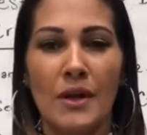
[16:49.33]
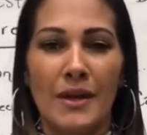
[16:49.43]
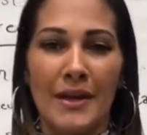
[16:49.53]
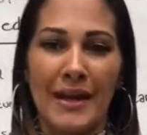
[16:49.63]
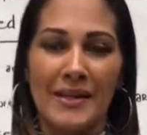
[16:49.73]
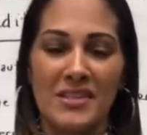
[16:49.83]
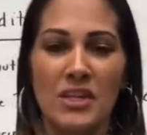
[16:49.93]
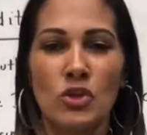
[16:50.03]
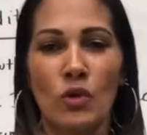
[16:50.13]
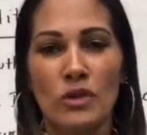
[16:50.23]
like I said,
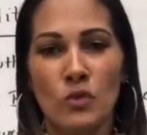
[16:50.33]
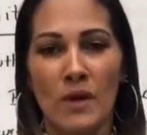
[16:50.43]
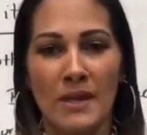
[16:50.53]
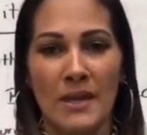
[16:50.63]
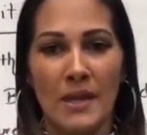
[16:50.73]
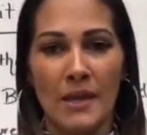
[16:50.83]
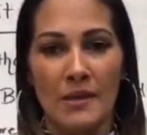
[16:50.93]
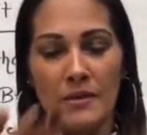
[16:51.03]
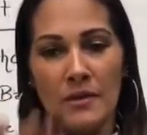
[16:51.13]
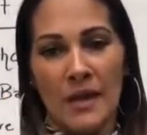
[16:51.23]
you always want to
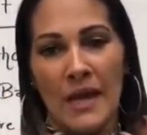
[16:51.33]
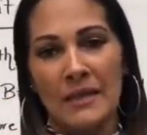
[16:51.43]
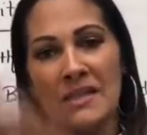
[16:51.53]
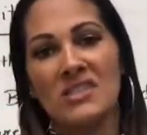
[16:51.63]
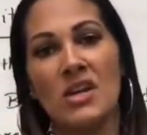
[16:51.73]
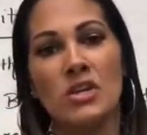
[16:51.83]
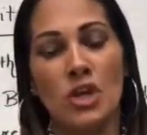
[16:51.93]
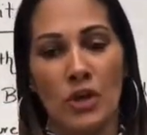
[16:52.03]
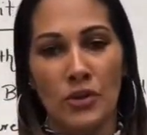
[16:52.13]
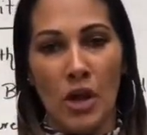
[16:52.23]
get at least
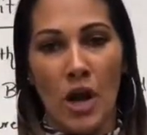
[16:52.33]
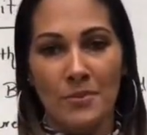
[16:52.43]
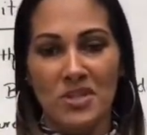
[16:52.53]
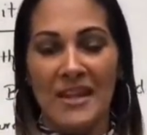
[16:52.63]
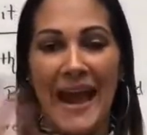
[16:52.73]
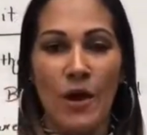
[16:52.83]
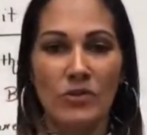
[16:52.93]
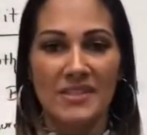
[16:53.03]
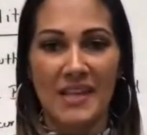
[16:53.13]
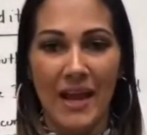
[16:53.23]
another option
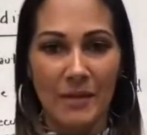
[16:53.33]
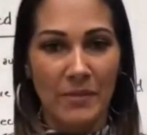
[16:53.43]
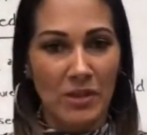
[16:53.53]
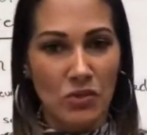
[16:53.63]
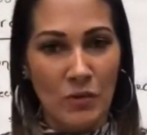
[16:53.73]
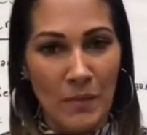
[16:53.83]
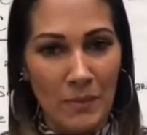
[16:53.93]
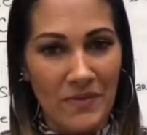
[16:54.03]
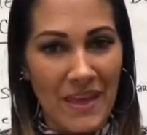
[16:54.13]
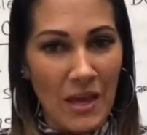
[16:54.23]
outside, because remember,
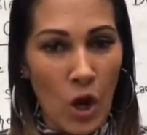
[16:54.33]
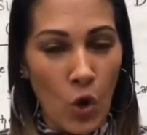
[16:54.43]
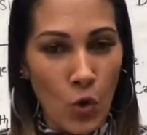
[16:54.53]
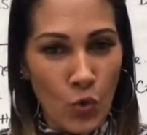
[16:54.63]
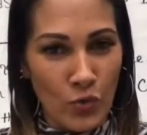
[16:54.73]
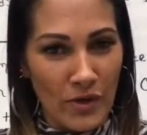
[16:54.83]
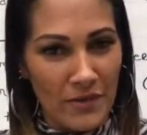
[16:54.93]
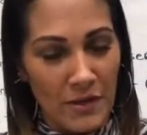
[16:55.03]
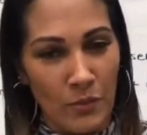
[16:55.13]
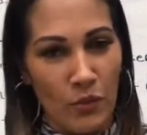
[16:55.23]
they own
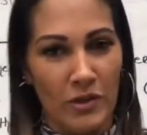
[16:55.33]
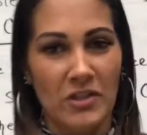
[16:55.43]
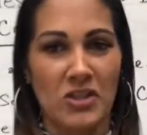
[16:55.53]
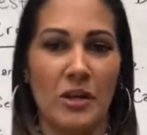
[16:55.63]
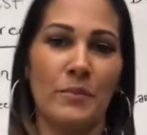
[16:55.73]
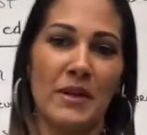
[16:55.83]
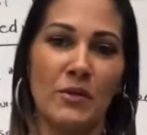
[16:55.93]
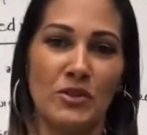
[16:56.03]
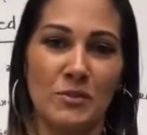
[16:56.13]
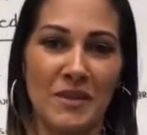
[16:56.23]
their mortgage company,
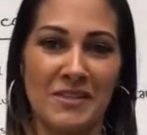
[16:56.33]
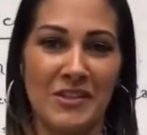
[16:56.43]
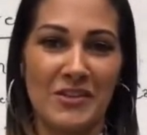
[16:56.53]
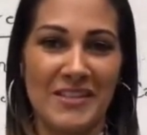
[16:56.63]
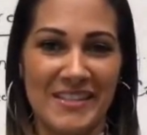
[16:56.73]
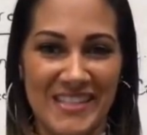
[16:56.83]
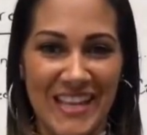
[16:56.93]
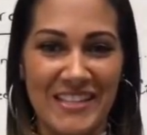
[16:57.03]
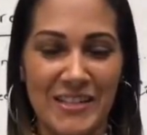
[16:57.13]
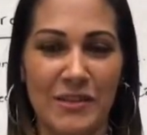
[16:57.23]
which means there's
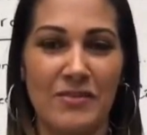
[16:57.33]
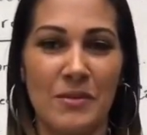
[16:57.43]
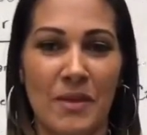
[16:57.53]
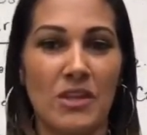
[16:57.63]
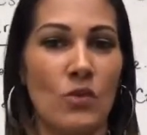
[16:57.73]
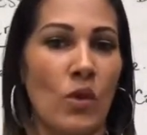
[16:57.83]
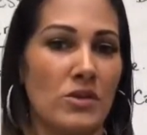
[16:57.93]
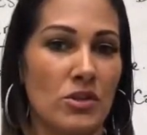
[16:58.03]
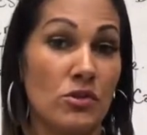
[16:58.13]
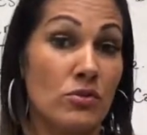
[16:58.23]
incentive to make you want
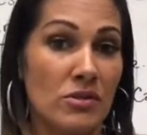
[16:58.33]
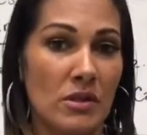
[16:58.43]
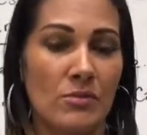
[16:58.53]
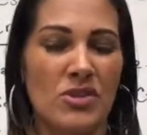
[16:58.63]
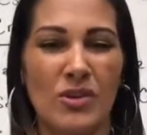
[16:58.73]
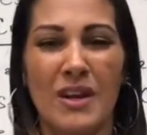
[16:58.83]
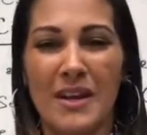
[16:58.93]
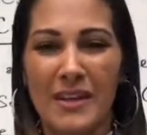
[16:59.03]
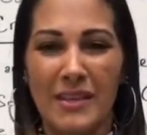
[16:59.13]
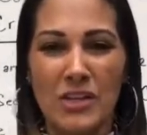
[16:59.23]
to use them. So
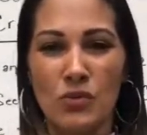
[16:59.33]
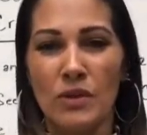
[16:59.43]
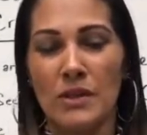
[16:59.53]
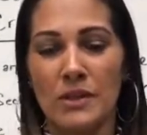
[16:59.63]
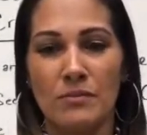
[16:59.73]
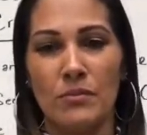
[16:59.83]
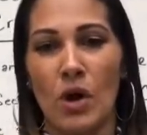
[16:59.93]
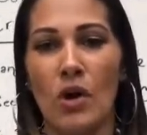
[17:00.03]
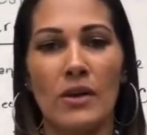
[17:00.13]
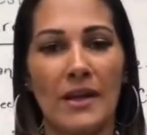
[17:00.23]
that's really
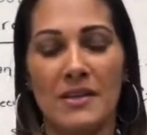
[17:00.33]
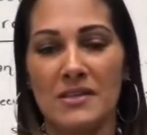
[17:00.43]
all I can